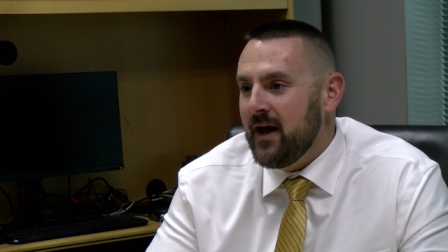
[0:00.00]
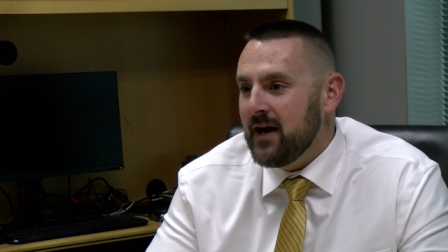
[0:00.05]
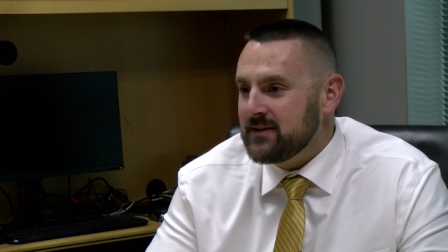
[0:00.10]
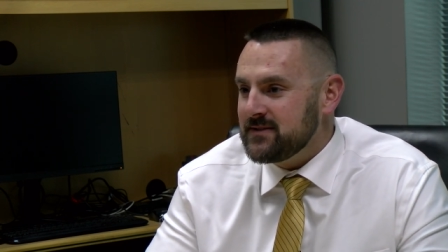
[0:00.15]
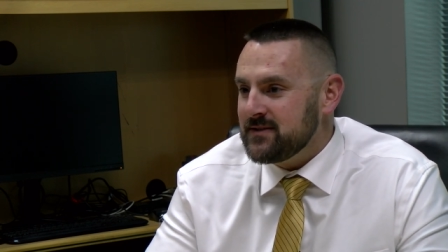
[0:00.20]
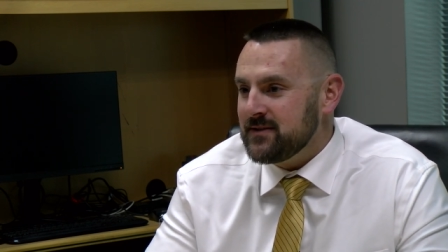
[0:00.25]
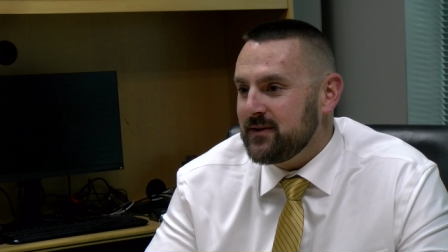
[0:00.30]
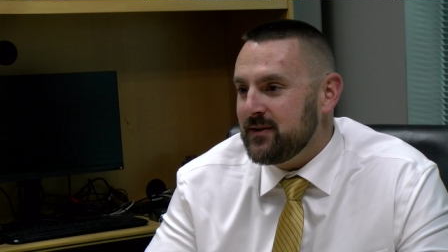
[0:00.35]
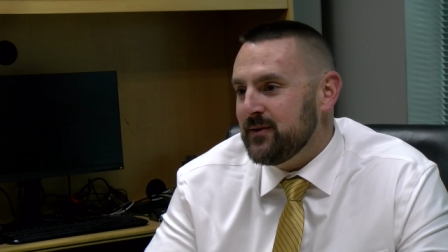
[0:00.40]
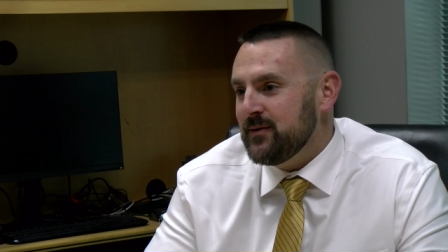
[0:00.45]

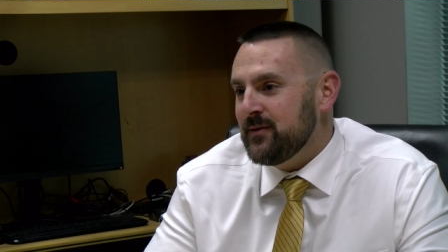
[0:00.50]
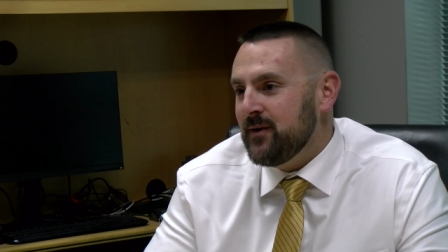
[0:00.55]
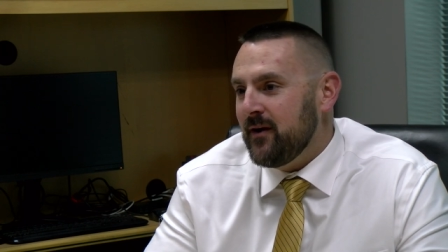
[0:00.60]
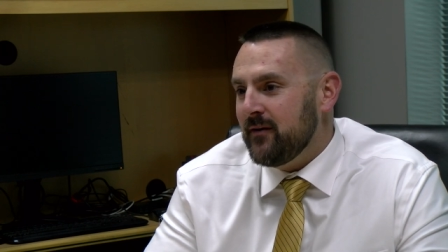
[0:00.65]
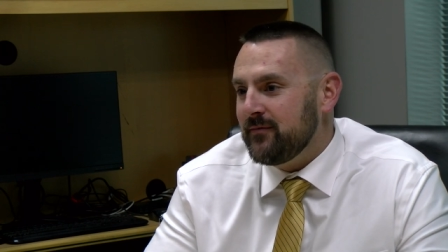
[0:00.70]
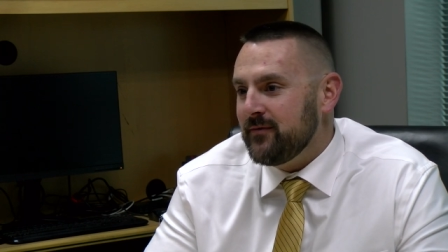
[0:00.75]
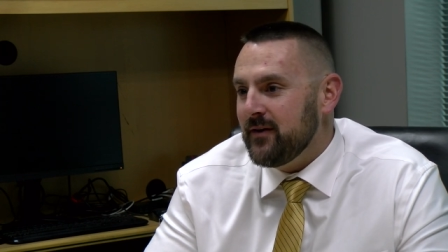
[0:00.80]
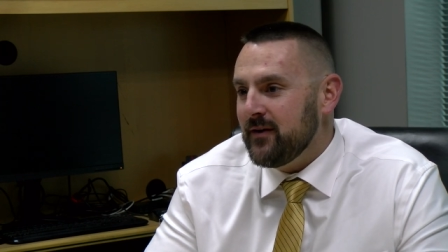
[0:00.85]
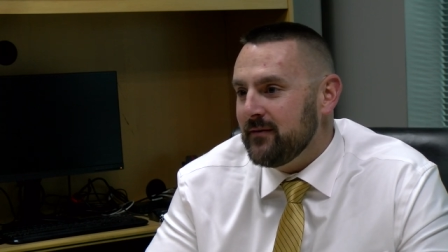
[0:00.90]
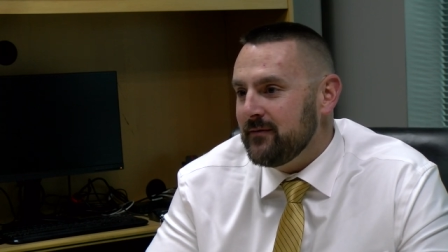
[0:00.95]
execute
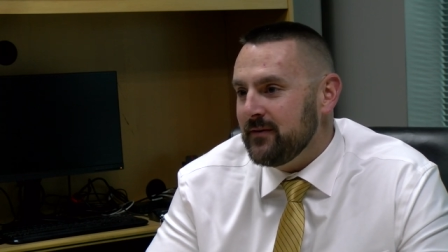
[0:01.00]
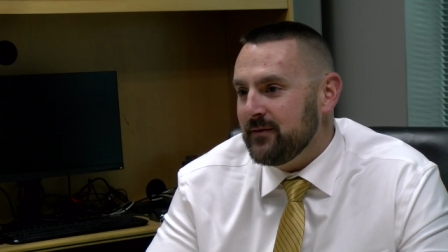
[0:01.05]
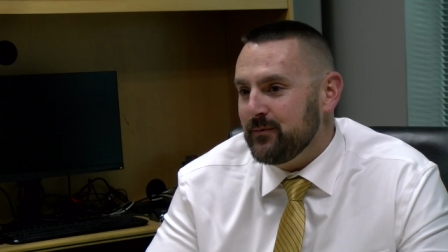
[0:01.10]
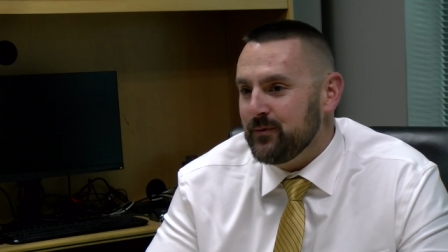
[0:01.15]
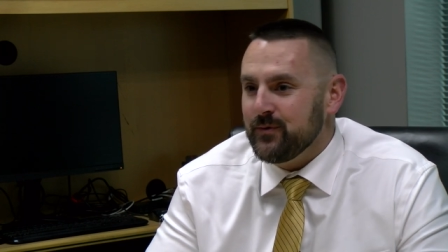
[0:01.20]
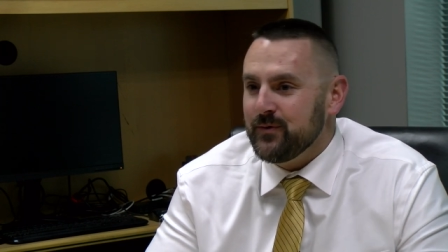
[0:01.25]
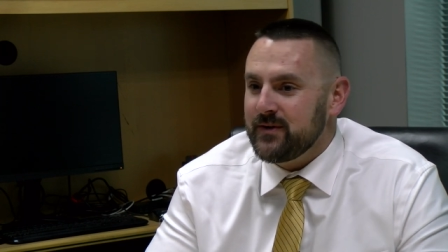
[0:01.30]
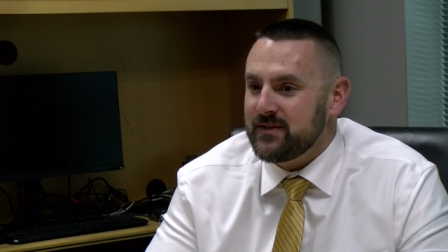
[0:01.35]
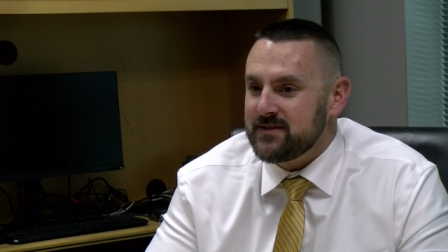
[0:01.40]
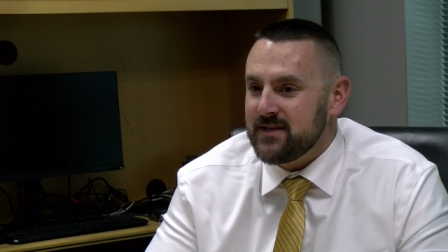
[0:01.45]
off of. It
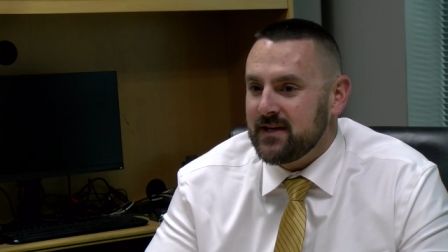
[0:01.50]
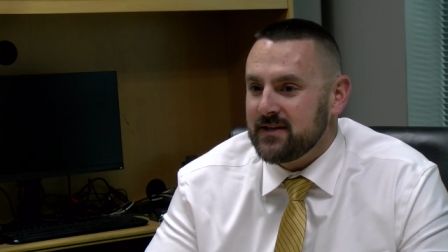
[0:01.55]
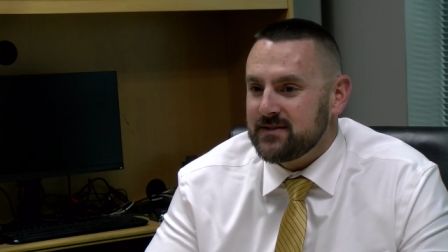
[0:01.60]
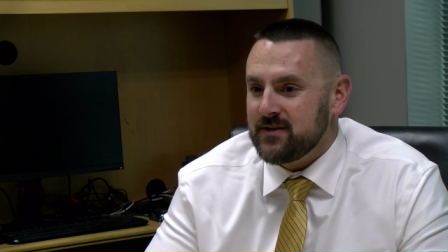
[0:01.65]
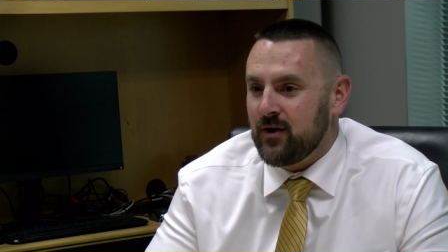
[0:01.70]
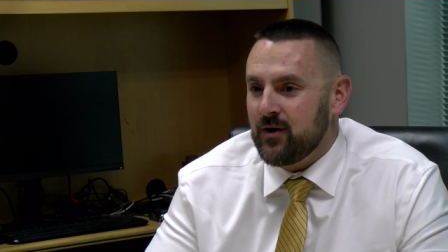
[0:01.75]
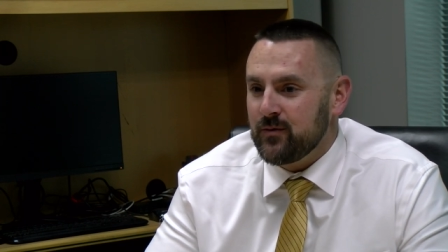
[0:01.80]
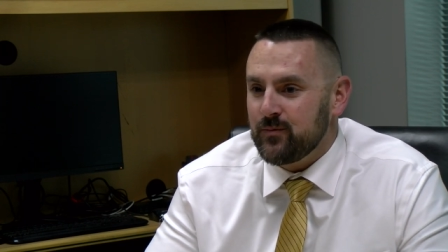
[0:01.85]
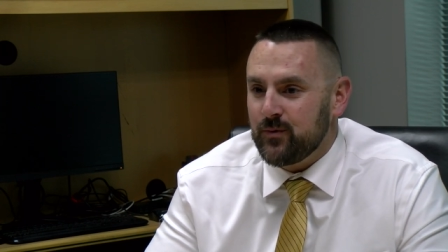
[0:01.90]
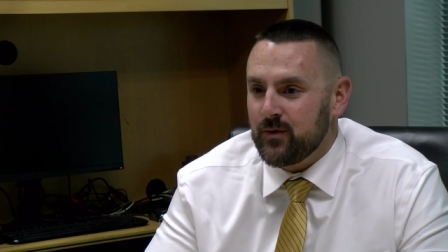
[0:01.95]
really takes
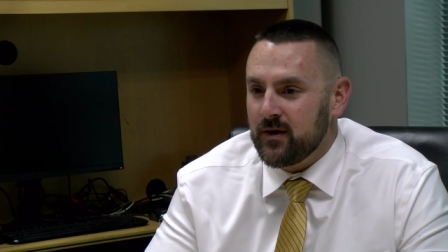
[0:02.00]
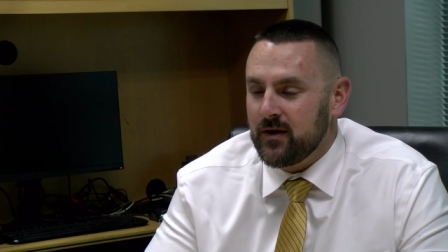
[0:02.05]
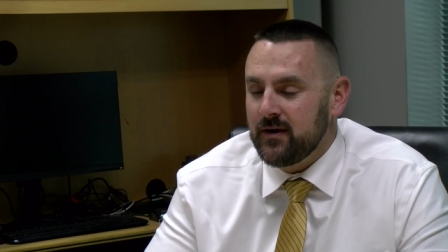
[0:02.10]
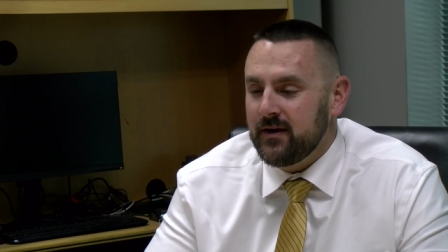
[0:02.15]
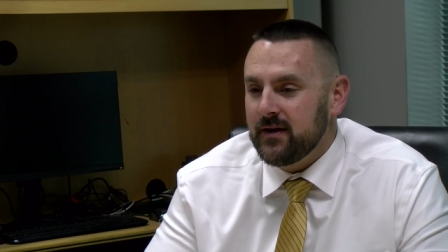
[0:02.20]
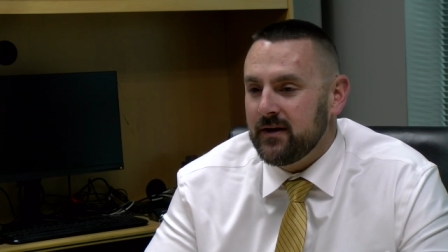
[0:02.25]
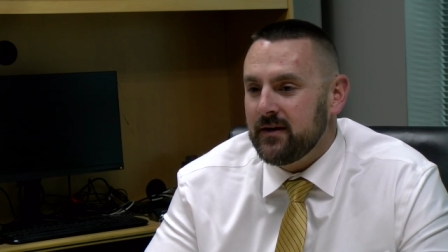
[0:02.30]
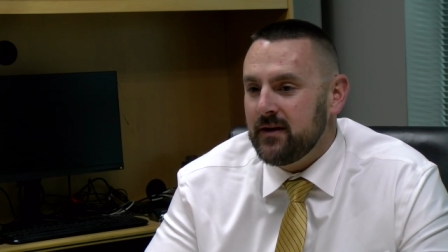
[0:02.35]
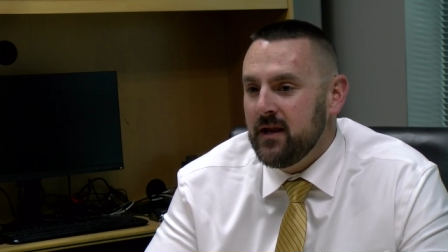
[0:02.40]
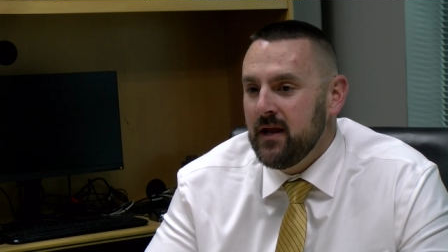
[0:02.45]
hard
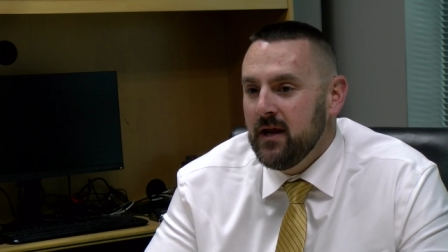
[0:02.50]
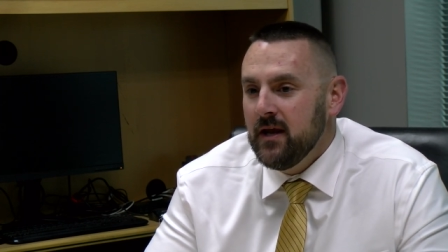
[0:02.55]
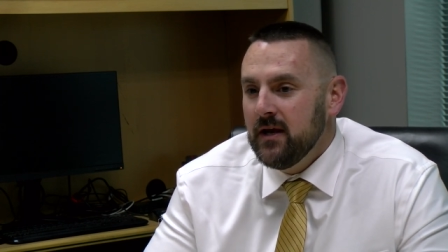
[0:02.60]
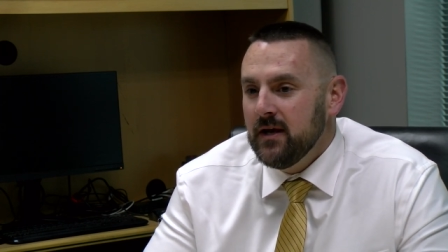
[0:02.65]
work, and